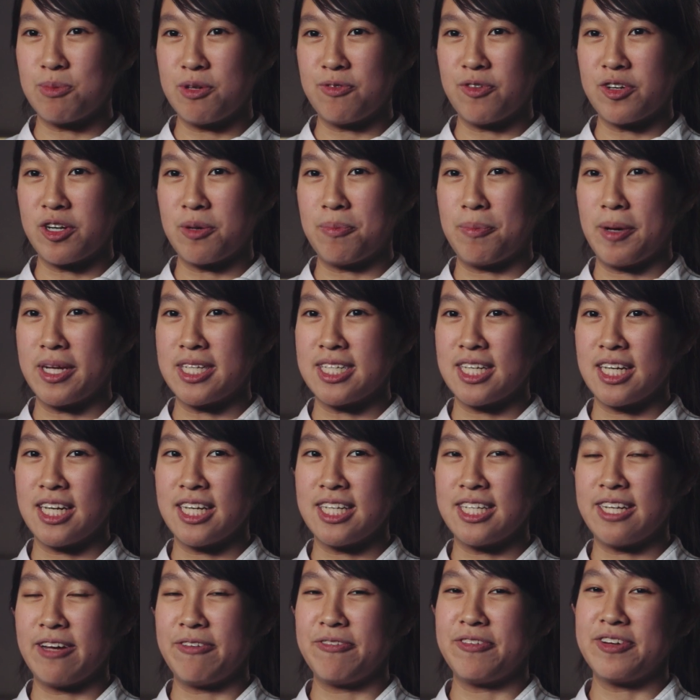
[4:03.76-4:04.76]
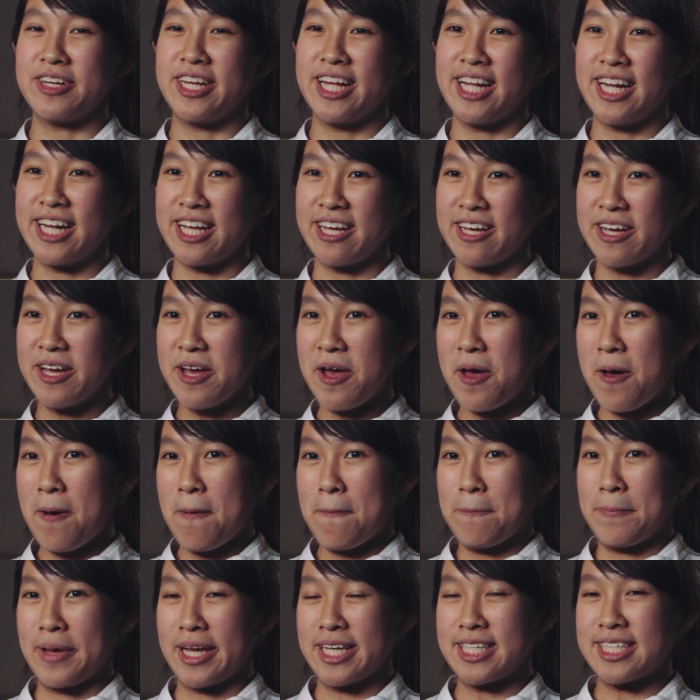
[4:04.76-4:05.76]
me for the better definitely
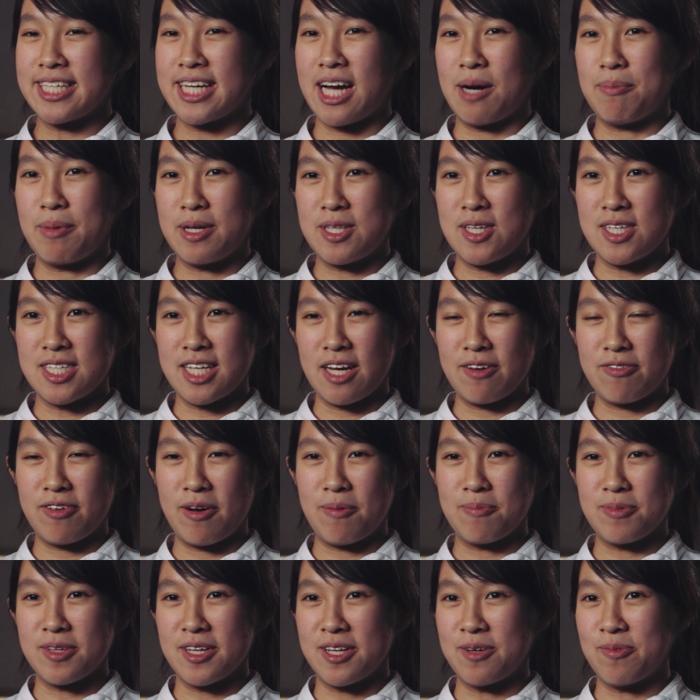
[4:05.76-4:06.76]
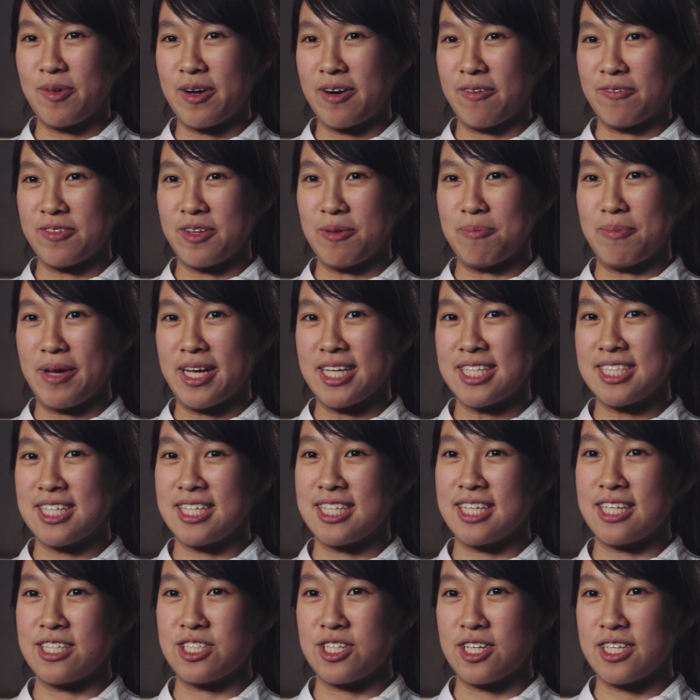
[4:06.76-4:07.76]
makes coming to Southampton one of the best
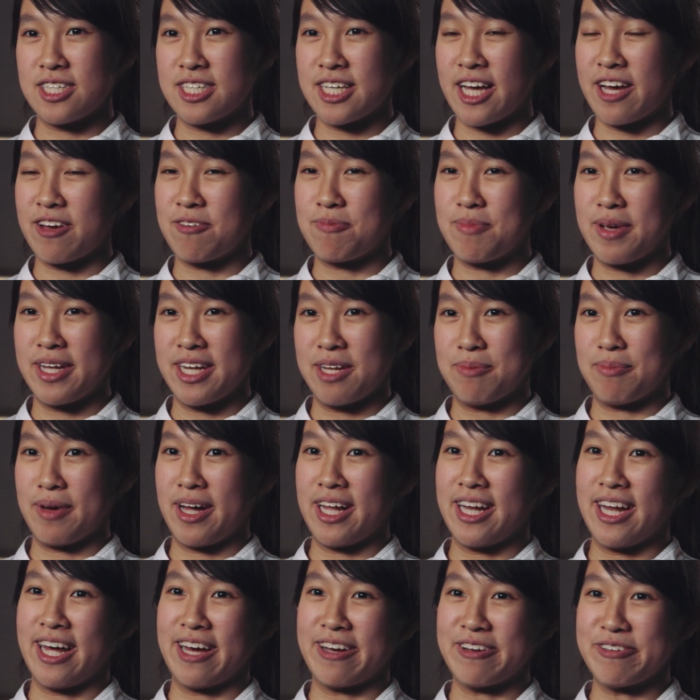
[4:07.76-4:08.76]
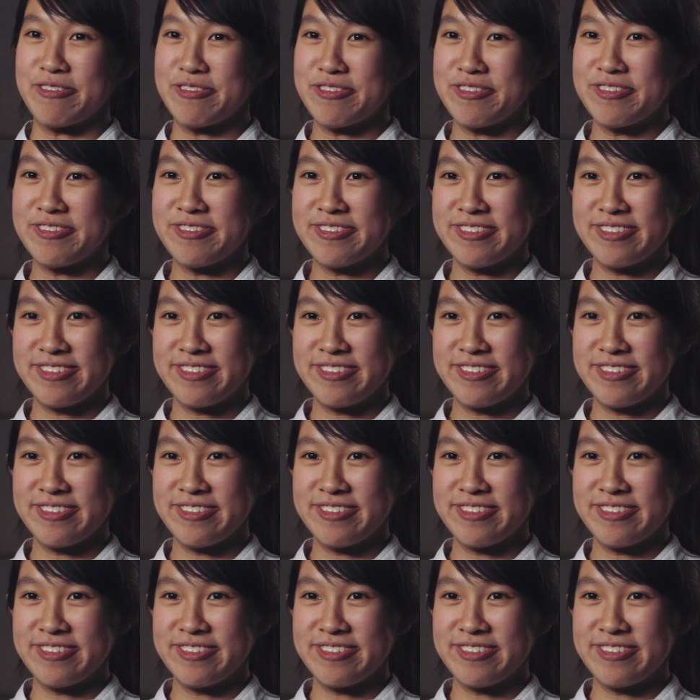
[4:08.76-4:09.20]
decisions I've made in my life.